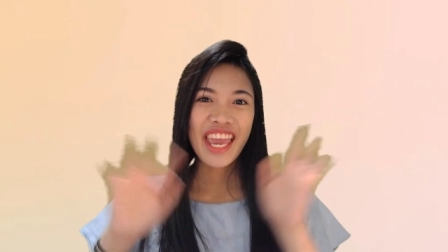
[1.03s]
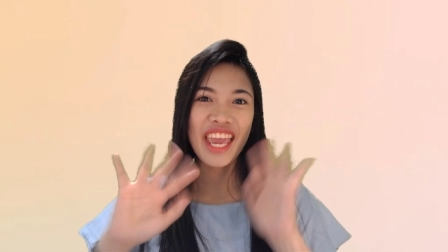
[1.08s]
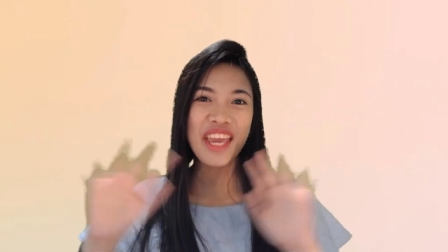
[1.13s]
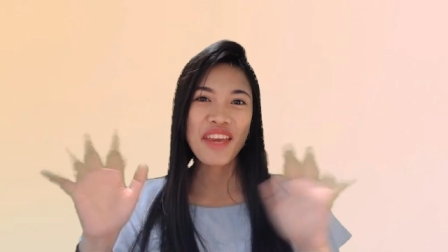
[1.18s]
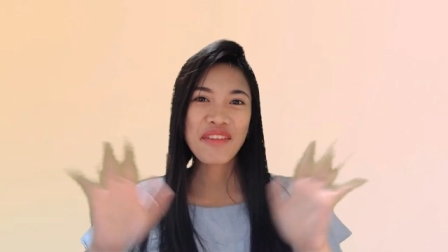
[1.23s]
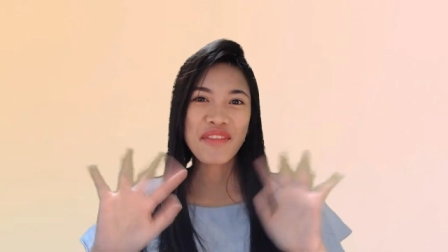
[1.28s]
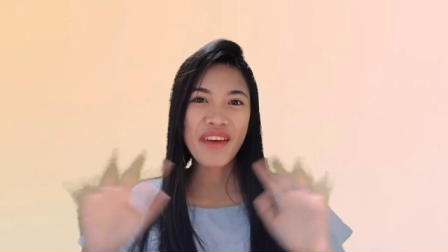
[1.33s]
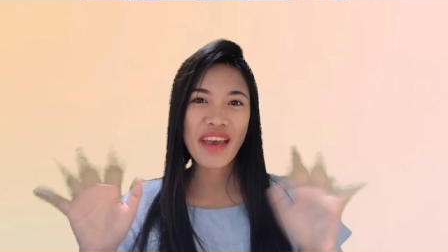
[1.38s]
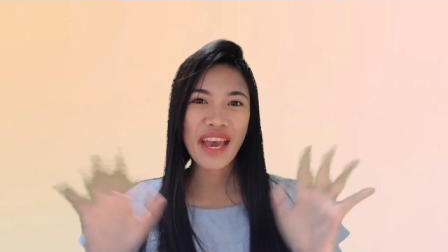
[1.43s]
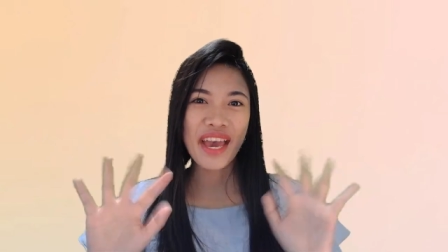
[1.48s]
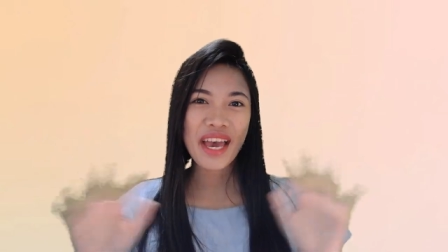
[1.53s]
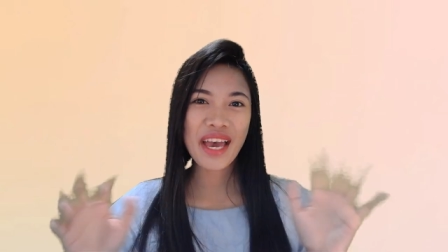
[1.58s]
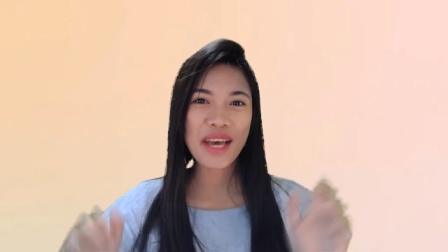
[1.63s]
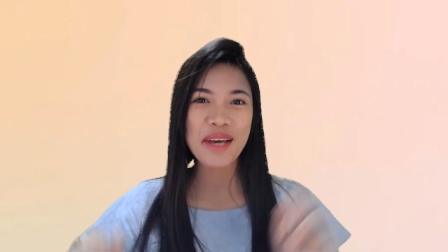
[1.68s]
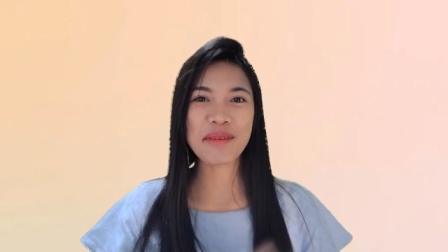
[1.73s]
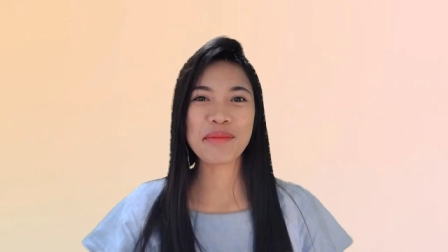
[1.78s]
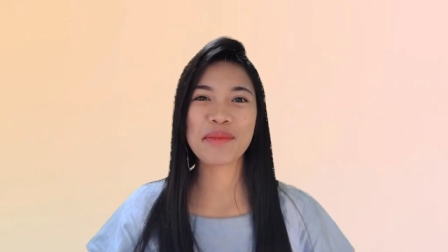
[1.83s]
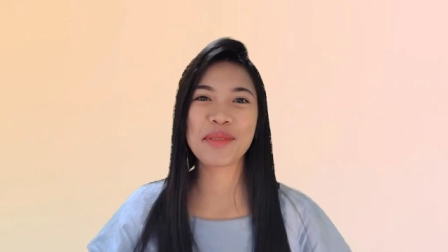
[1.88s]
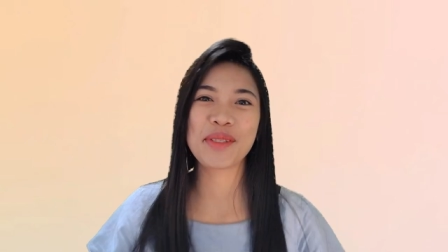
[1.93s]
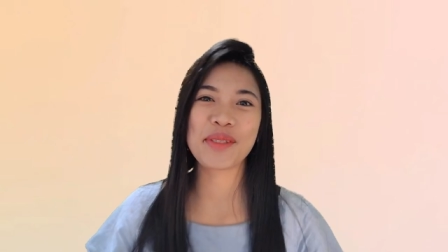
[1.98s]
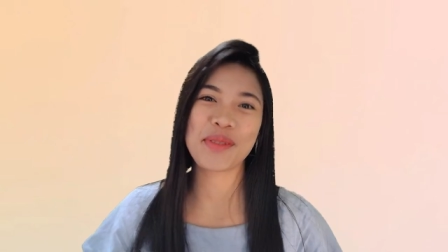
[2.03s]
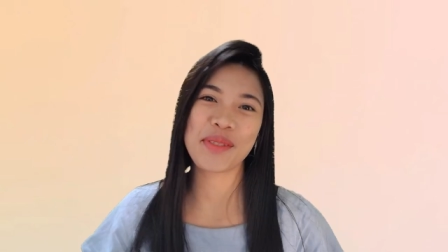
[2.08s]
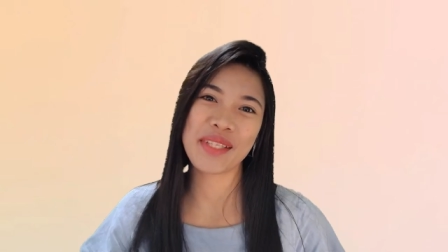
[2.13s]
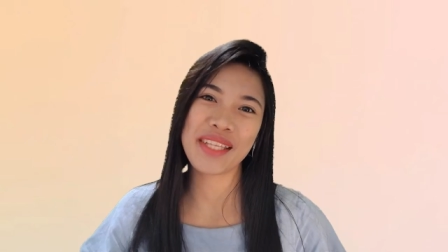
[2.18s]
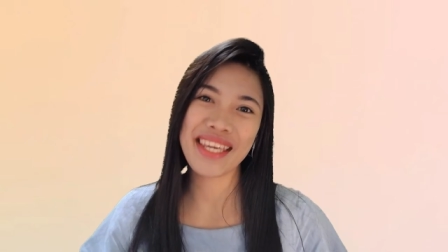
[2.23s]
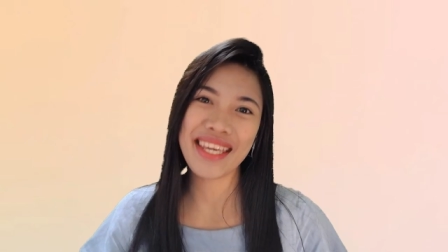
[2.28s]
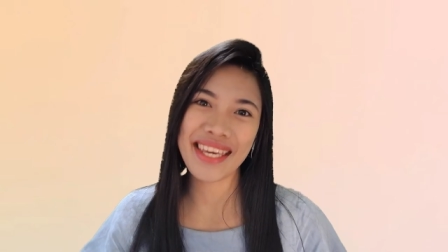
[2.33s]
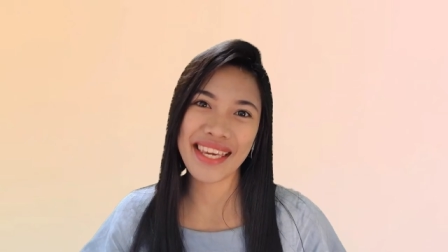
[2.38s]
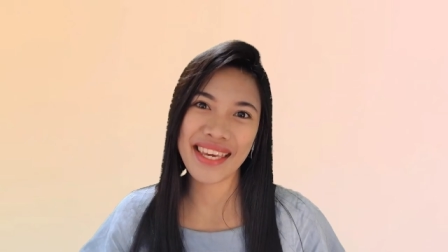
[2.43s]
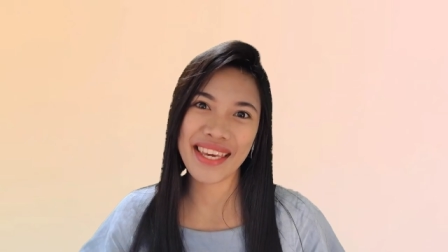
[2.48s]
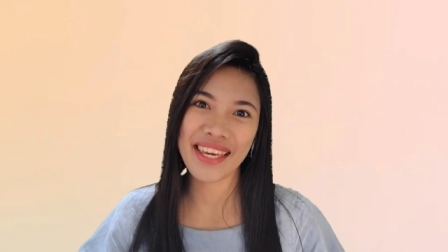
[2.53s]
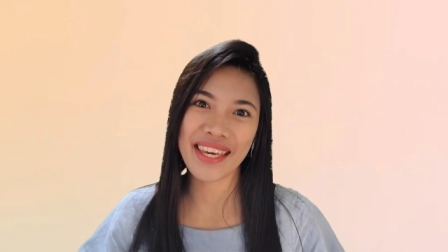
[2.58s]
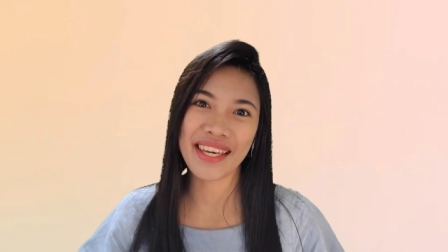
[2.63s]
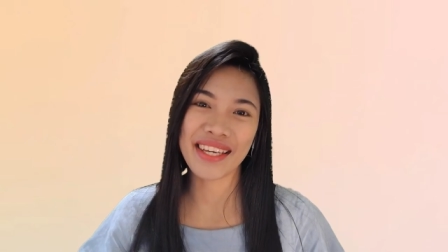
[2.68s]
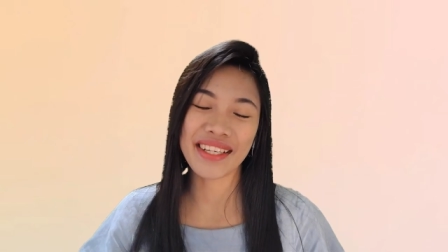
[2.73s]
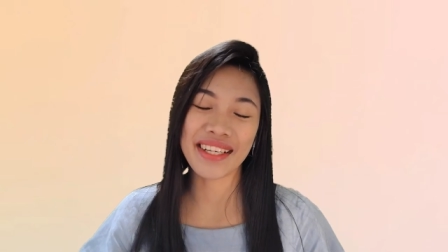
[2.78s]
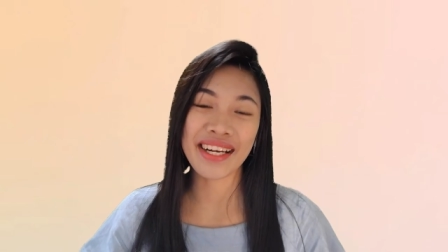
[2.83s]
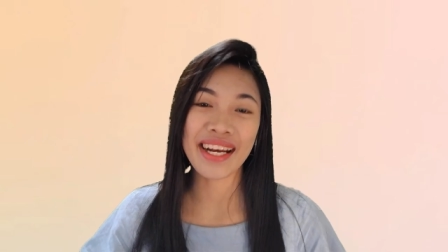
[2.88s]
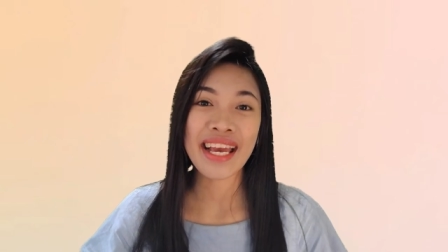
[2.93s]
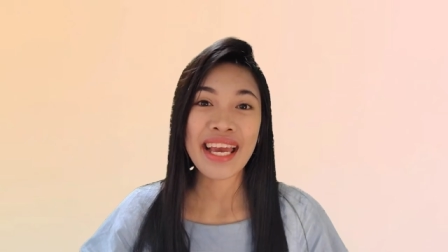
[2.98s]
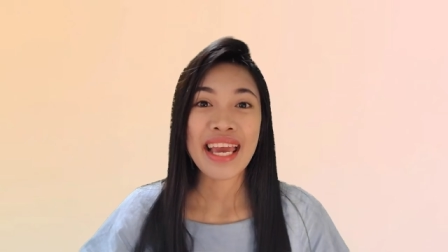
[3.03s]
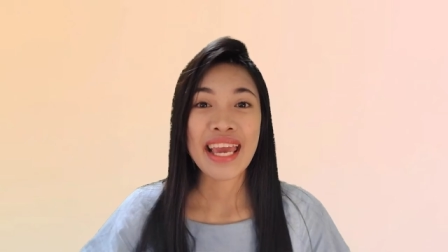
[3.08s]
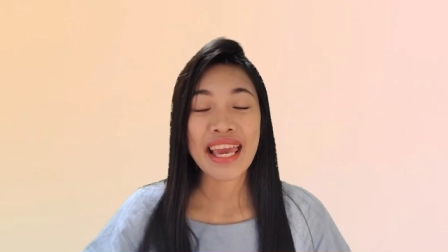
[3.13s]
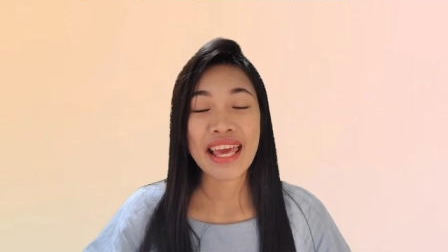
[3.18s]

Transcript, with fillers: Hey fam, Julie here.